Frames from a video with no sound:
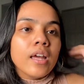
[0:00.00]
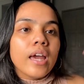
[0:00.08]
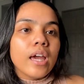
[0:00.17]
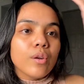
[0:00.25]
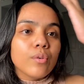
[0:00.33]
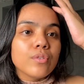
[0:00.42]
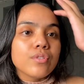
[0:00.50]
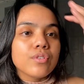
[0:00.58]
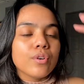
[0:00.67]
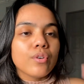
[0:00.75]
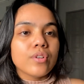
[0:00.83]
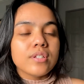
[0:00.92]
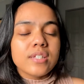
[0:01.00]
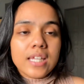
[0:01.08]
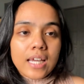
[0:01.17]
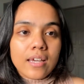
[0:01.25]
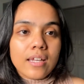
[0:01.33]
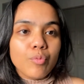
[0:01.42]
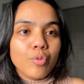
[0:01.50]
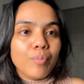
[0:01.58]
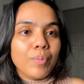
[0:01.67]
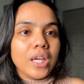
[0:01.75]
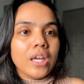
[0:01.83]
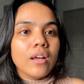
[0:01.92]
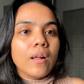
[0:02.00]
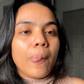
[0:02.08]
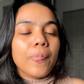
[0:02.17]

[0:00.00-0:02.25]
and also second would be